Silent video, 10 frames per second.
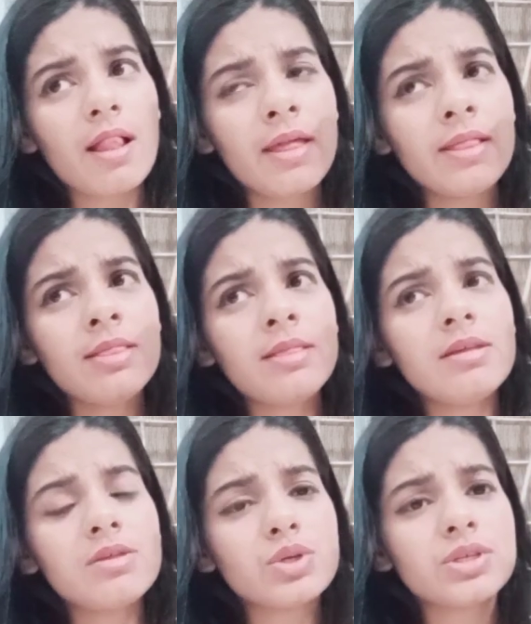
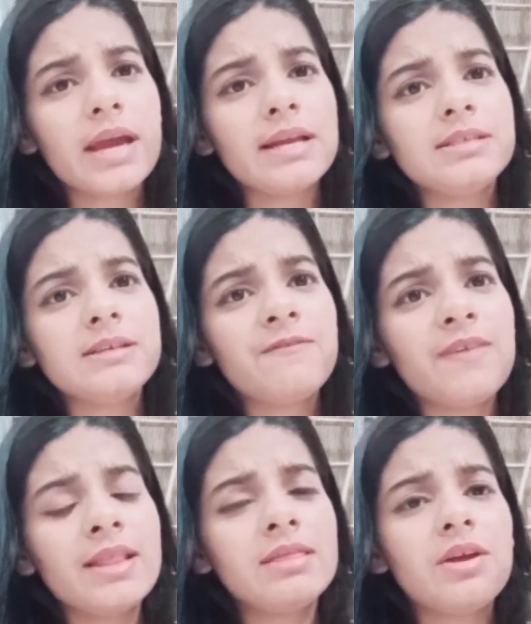in the
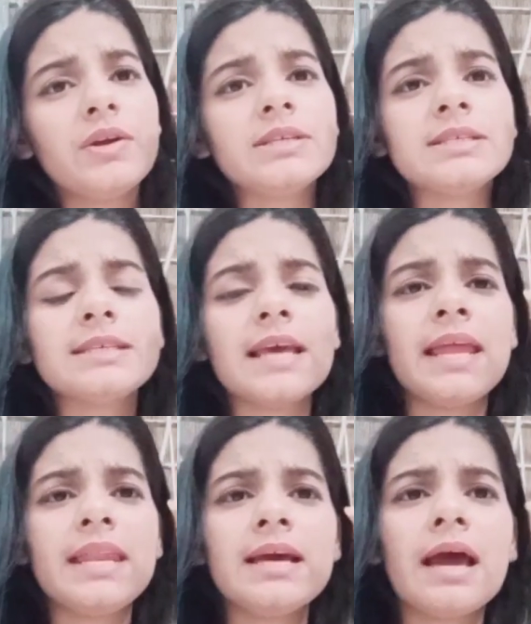society when there is
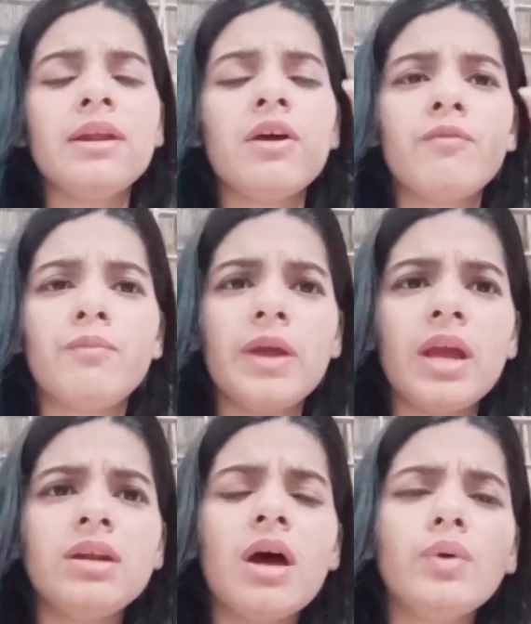any kind of
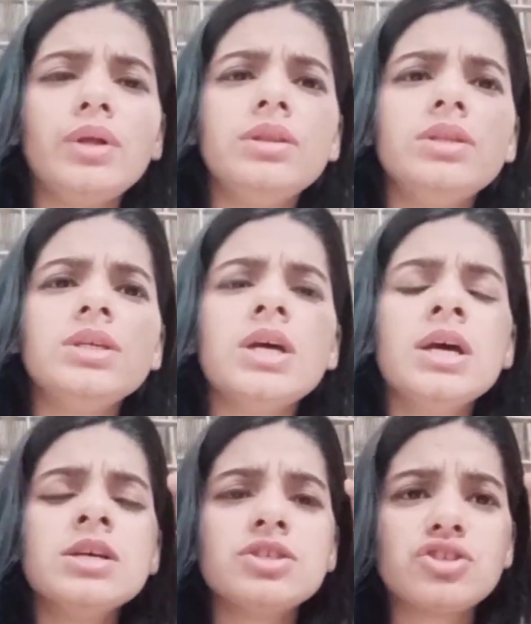breakdown in the
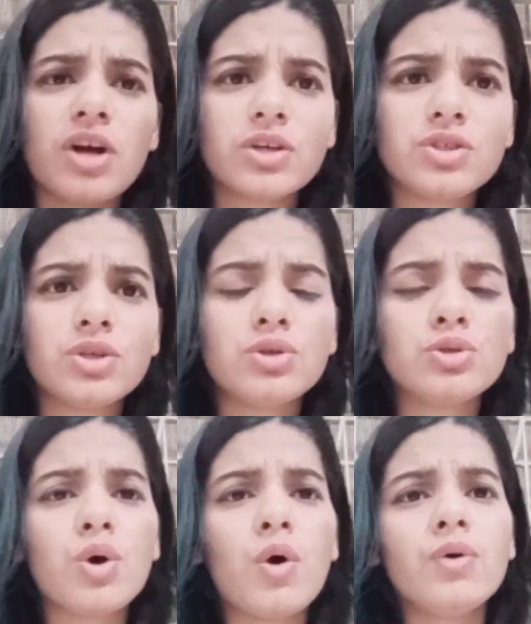
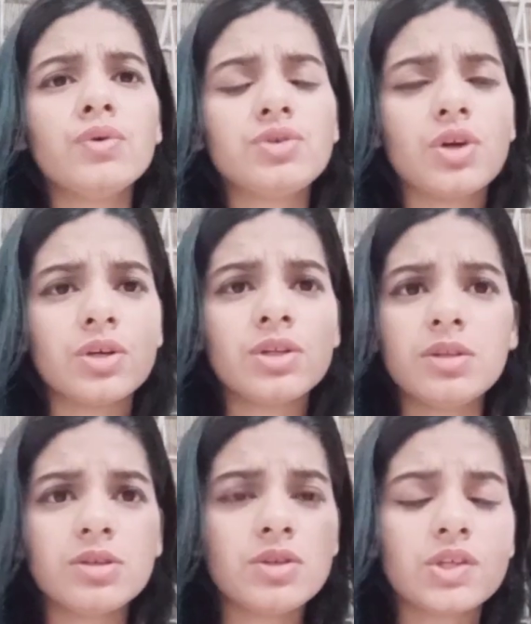structures or
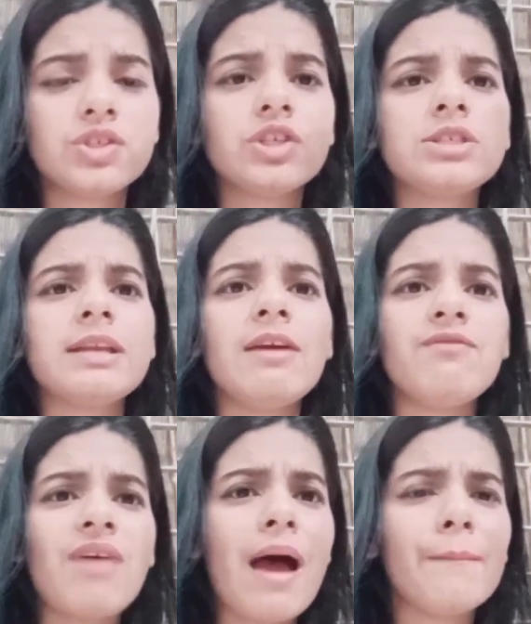in the structures
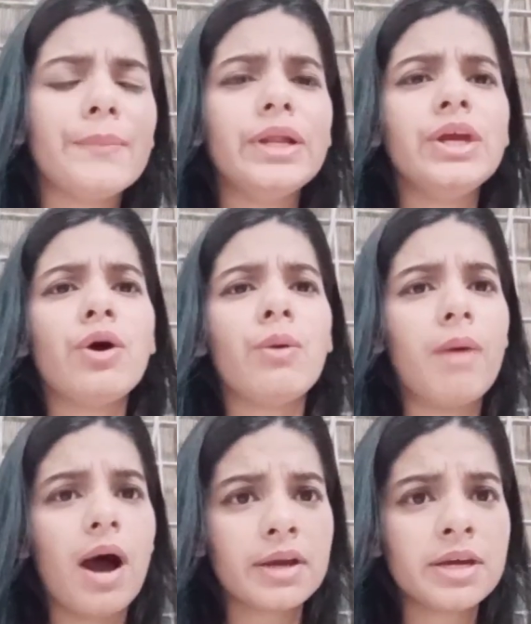like family
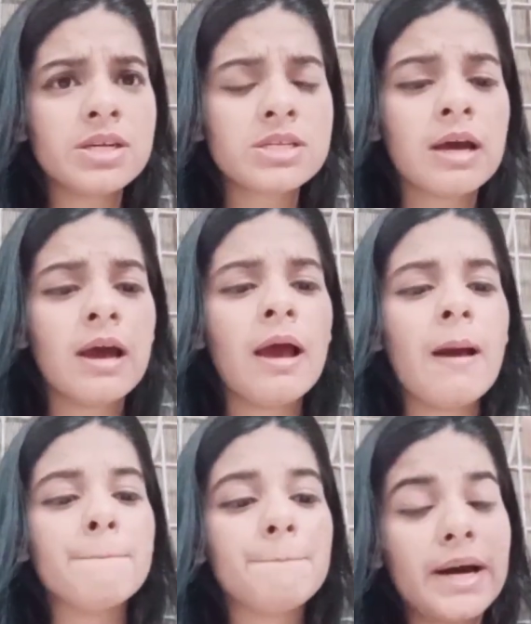or market.
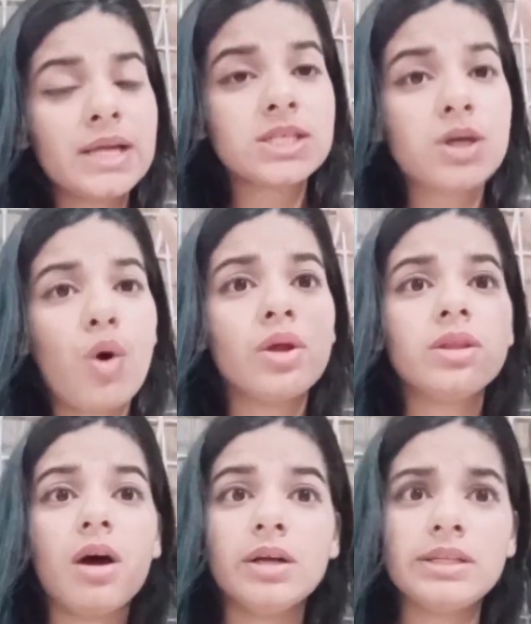But
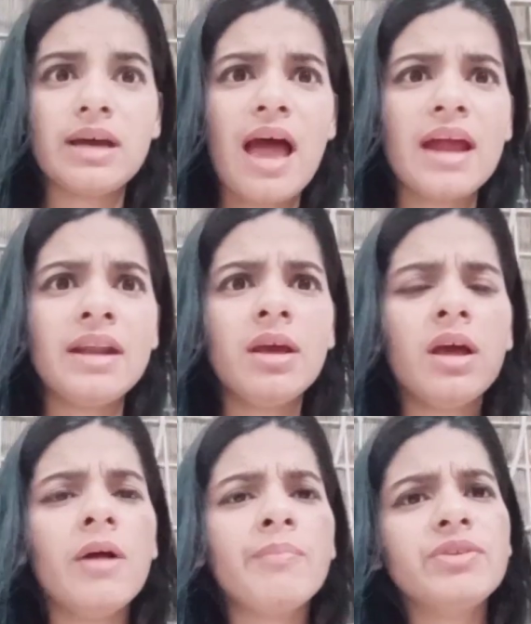on the other hand,
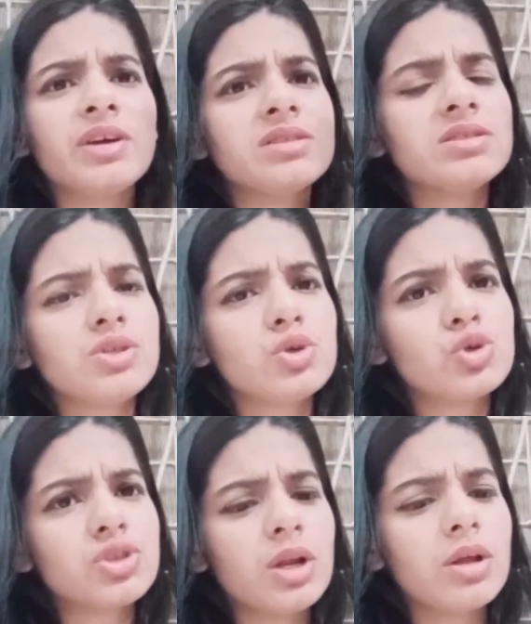the
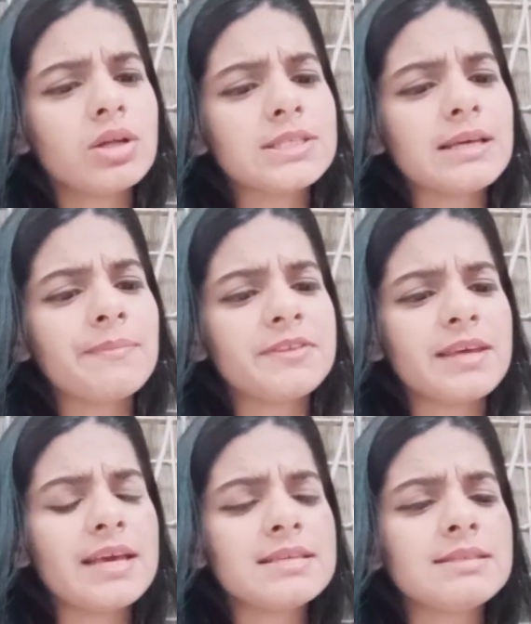institutional concept
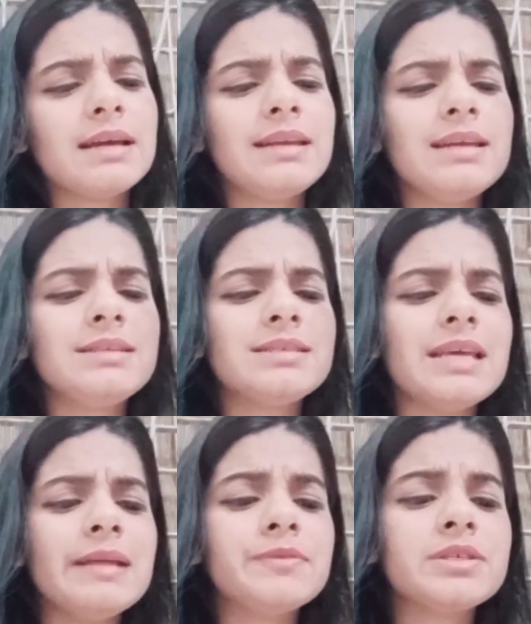says that it
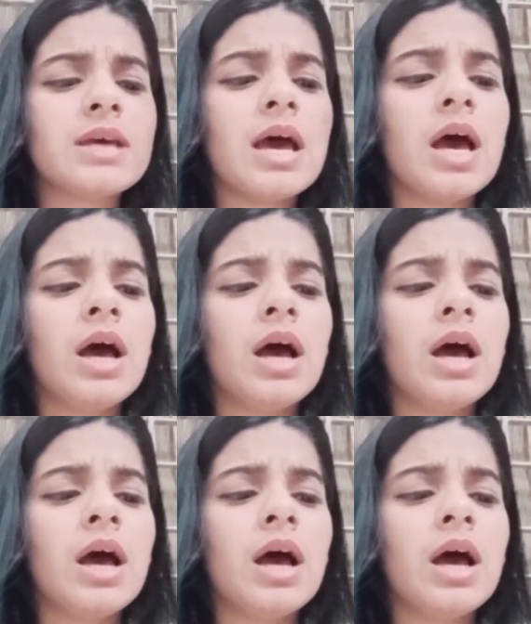seems